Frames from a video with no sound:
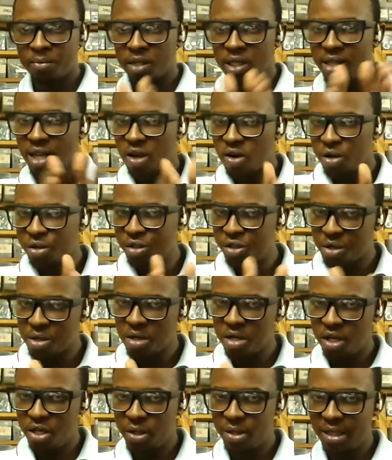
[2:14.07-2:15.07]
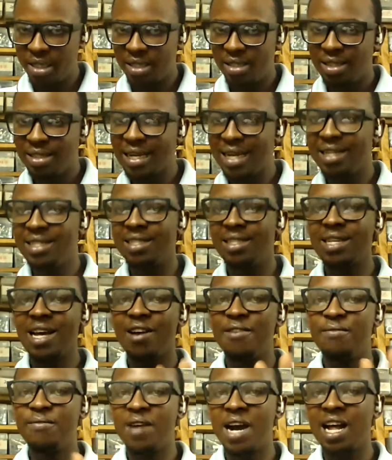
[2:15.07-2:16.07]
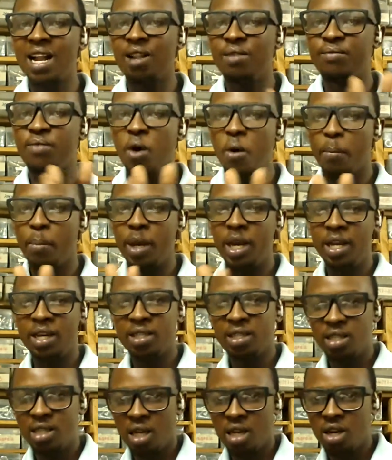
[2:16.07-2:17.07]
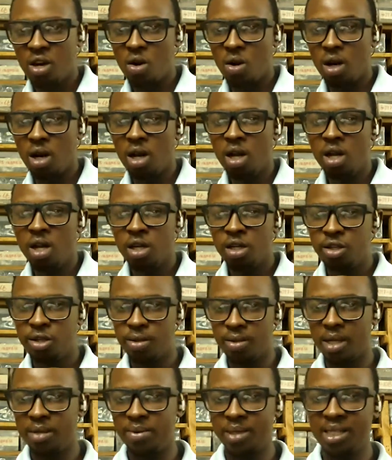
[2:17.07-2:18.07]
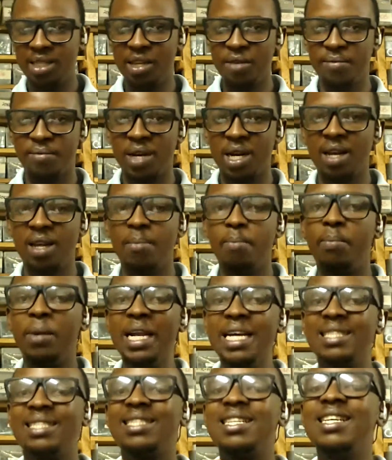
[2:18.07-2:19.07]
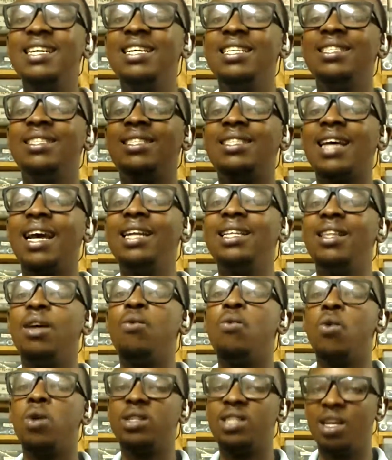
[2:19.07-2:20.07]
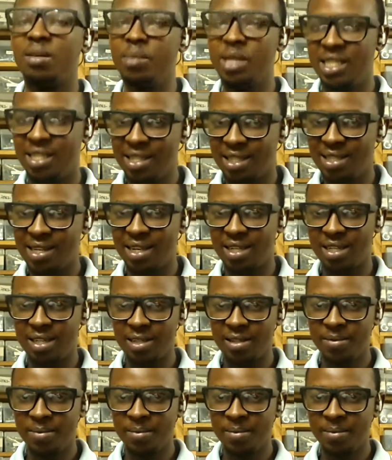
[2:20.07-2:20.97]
the control unit sends a valve opening signal to the receiver placed inside the water meter set.